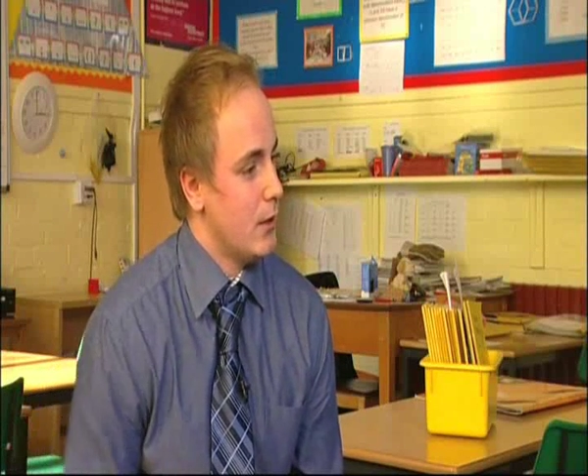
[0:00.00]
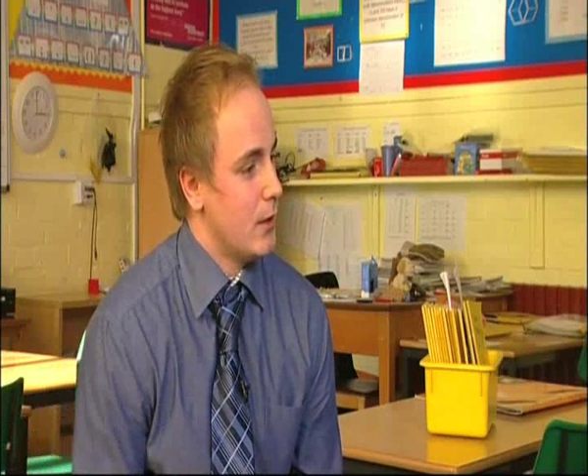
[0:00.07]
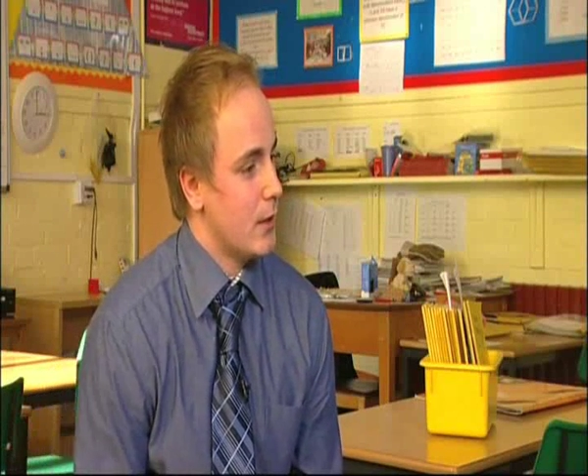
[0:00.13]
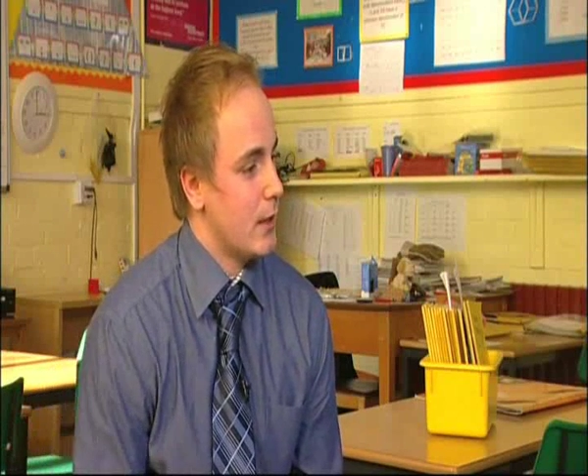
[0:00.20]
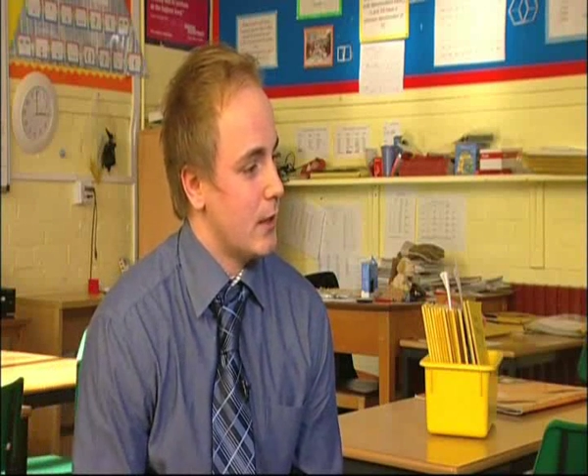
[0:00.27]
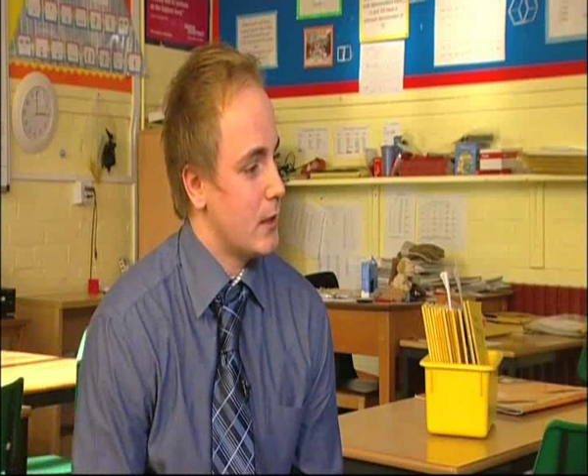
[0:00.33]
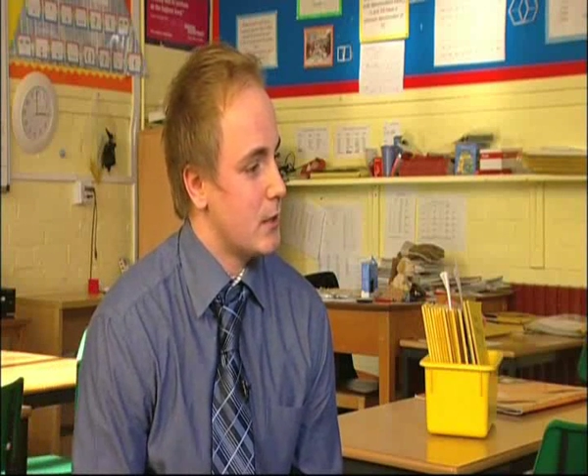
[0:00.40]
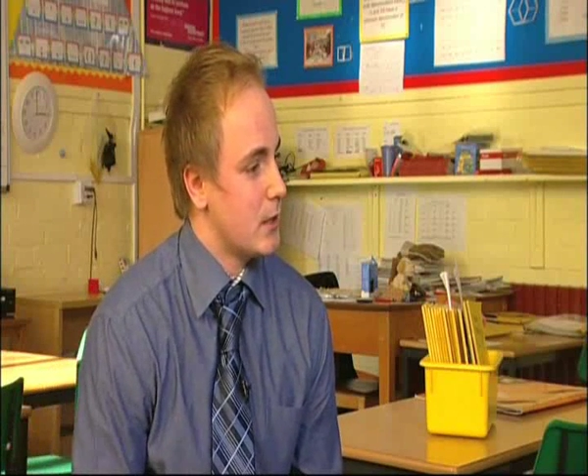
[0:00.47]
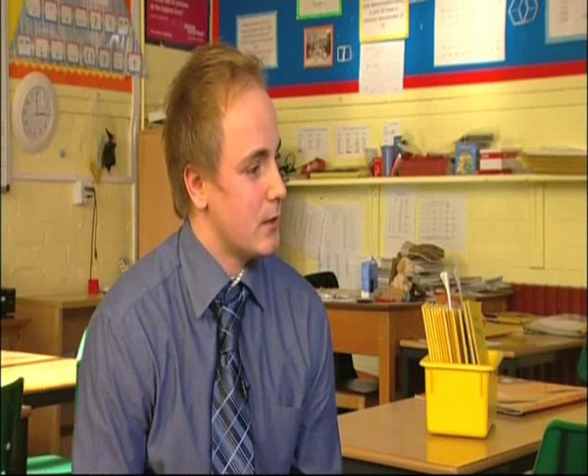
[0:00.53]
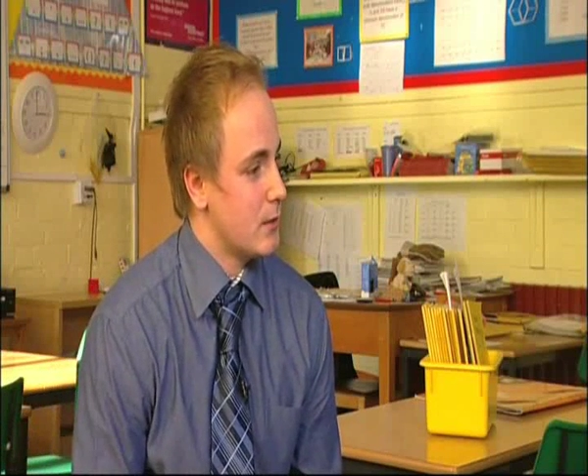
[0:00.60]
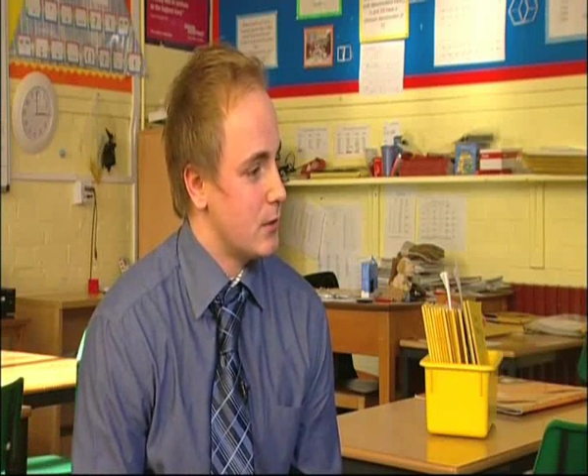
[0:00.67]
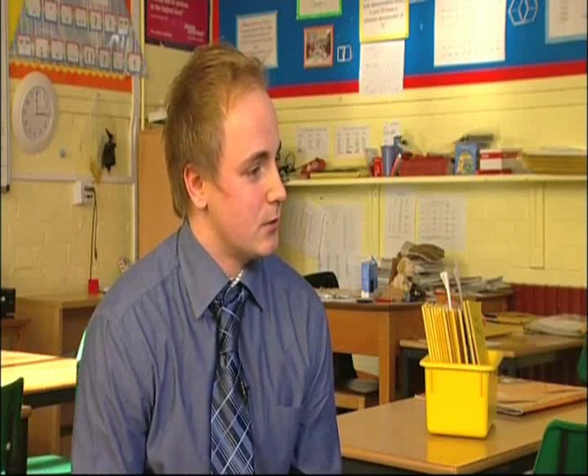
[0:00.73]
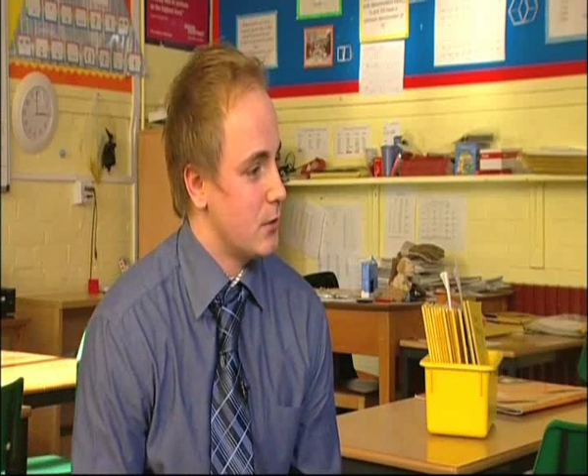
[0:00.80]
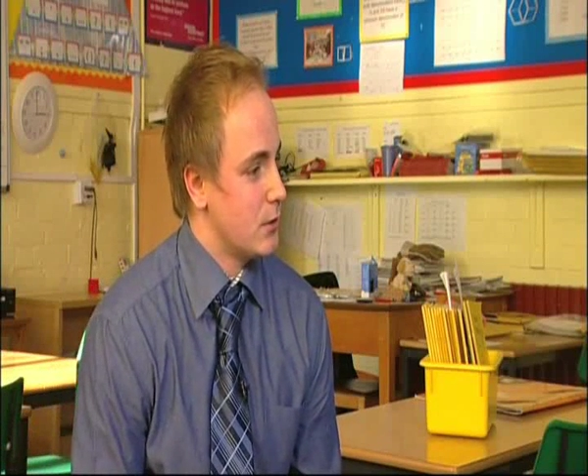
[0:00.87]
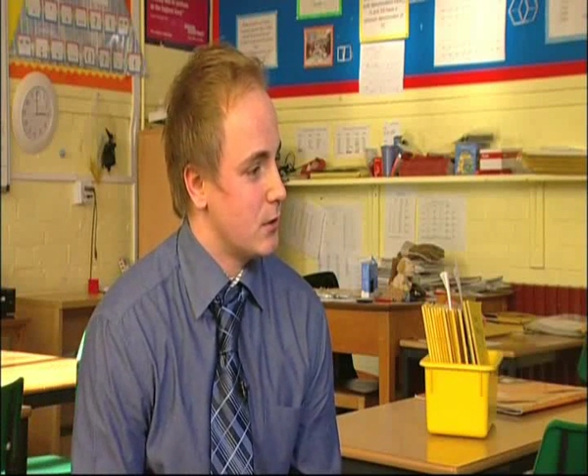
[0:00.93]
they get a
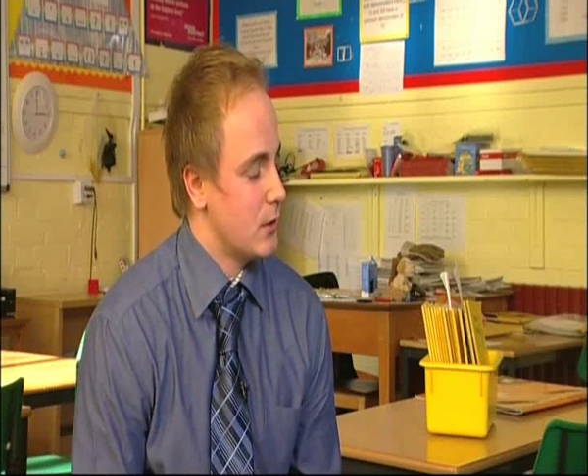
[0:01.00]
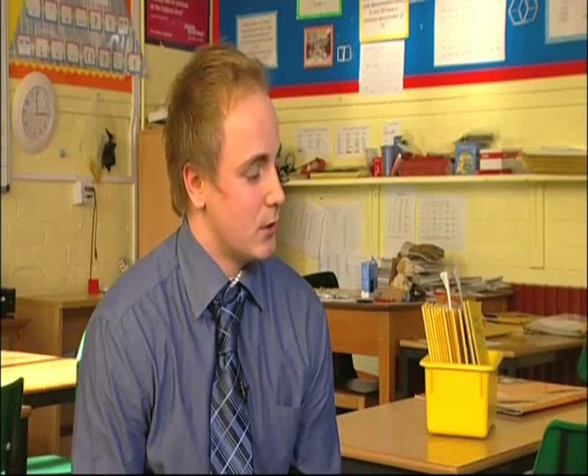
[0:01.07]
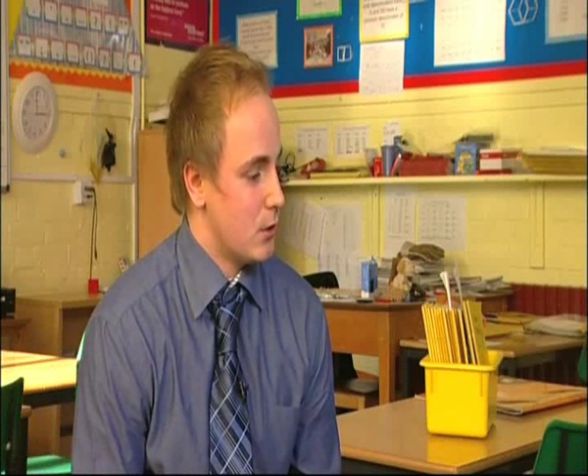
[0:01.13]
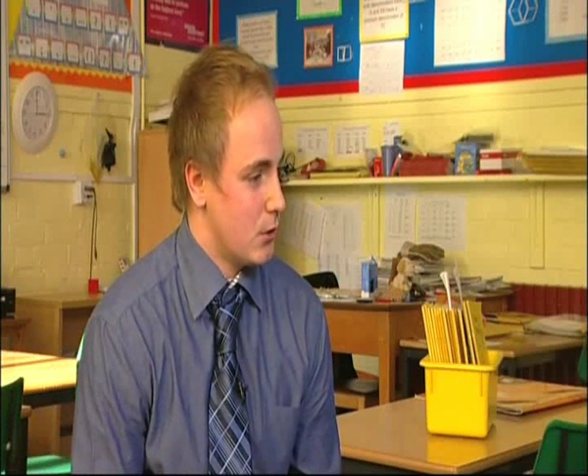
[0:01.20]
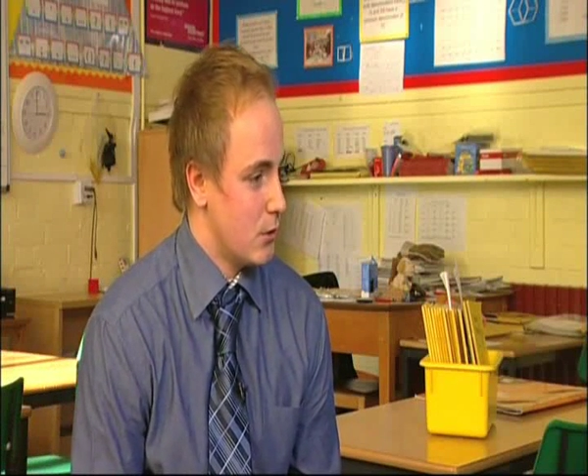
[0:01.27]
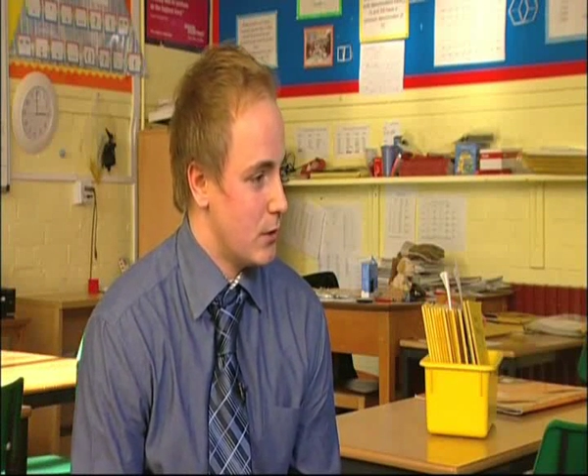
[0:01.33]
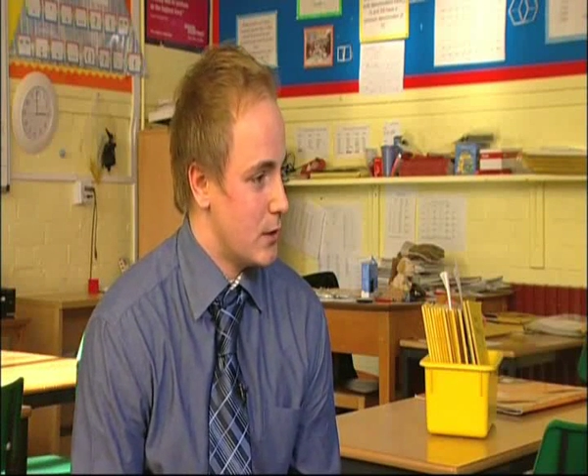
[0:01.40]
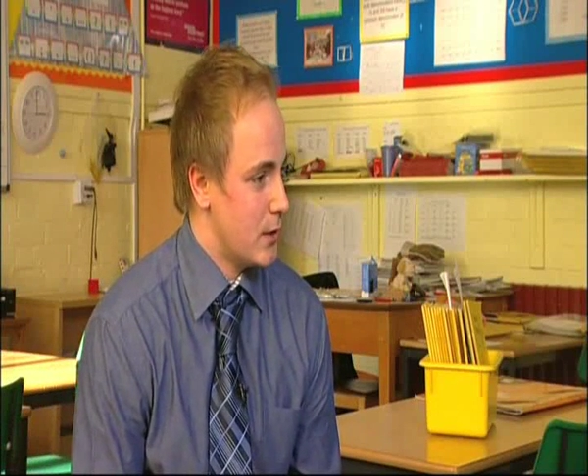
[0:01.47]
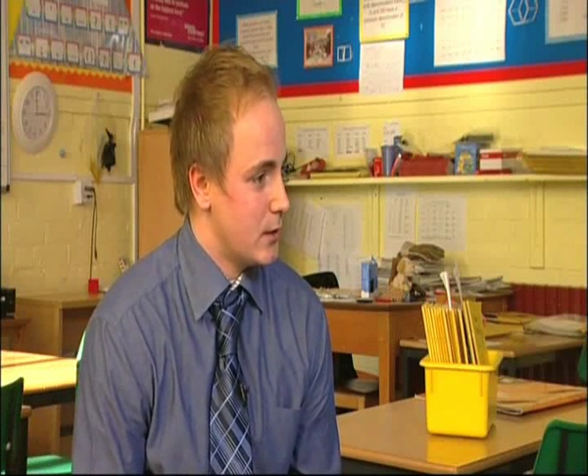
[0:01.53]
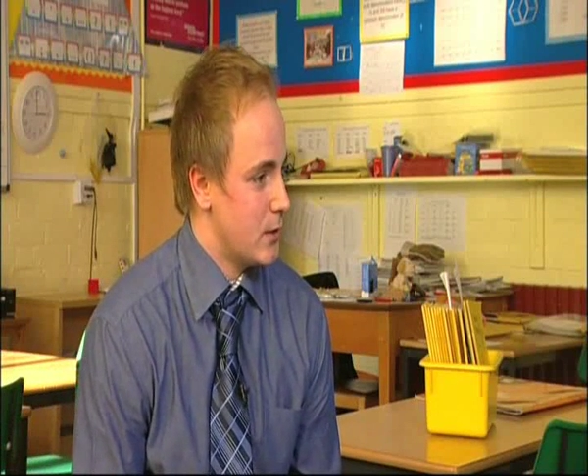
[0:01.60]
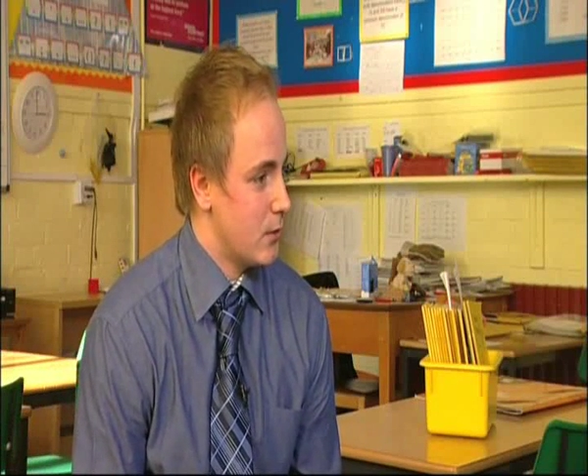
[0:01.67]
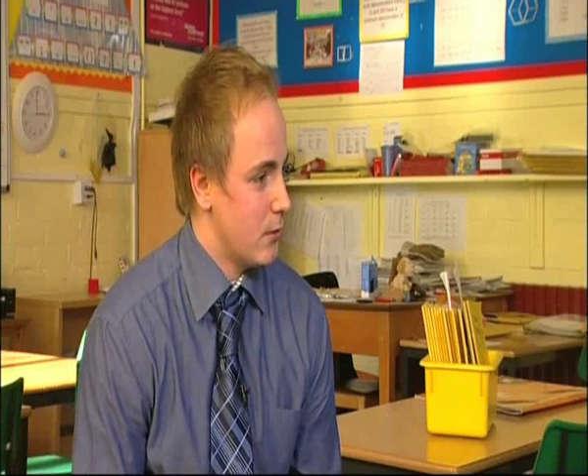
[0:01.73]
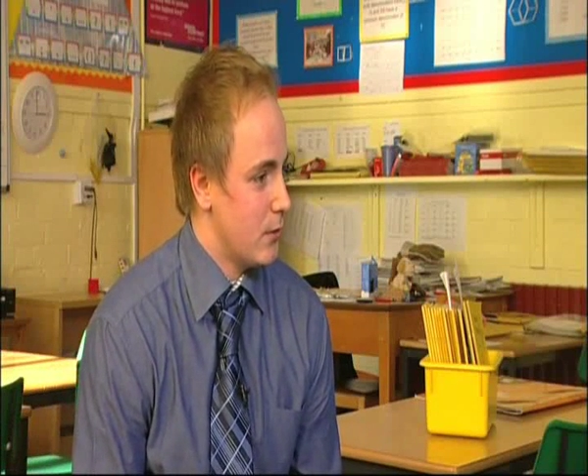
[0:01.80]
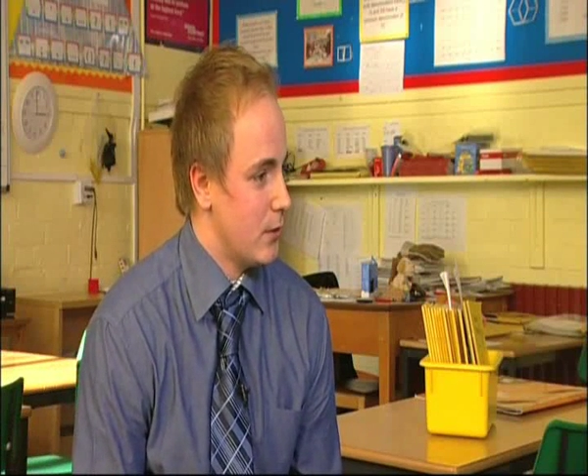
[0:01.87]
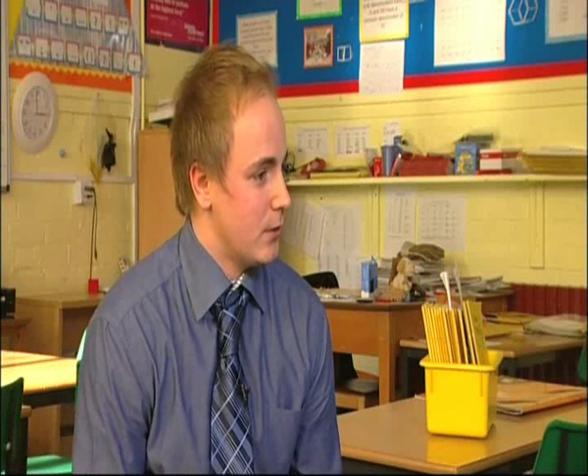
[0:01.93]
chance to just encourage
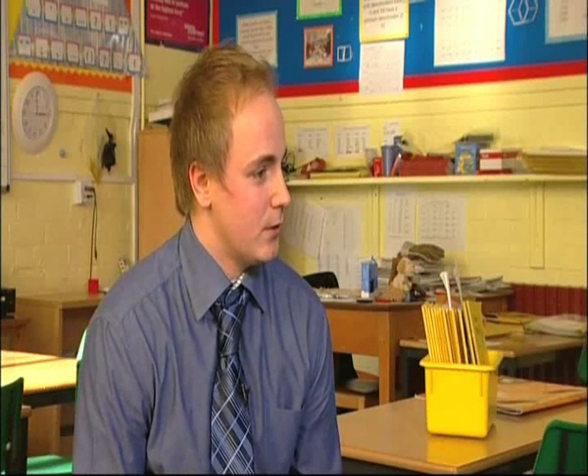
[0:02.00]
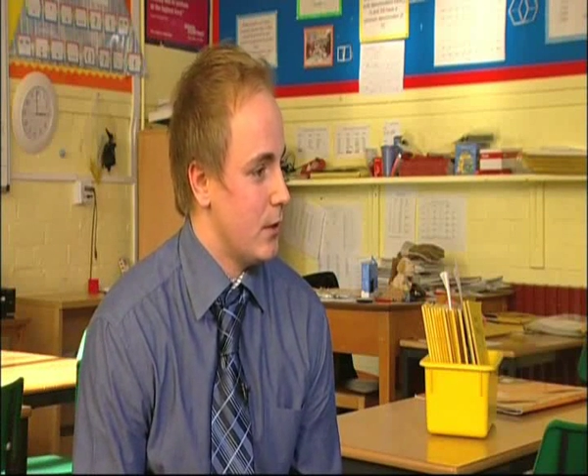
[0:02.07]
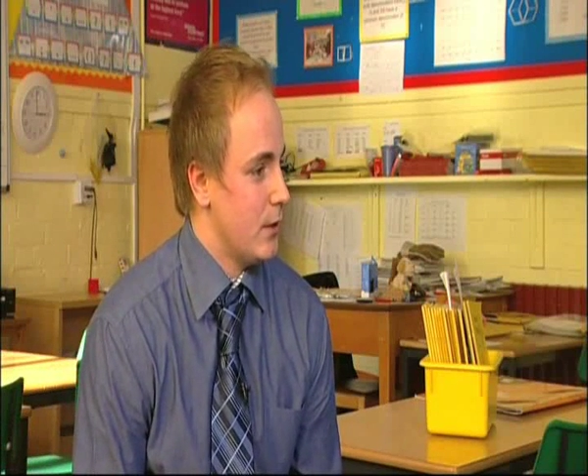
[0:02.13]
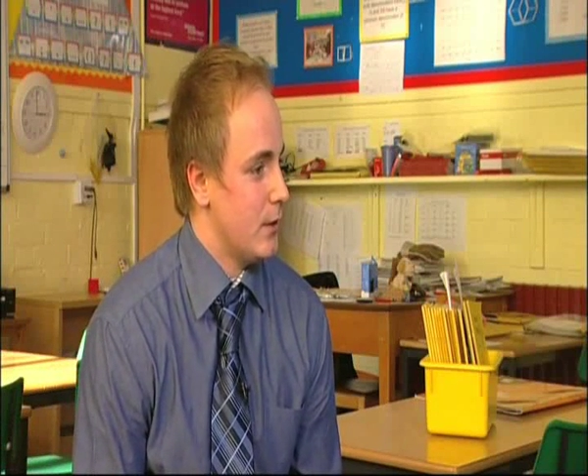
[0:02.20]
each other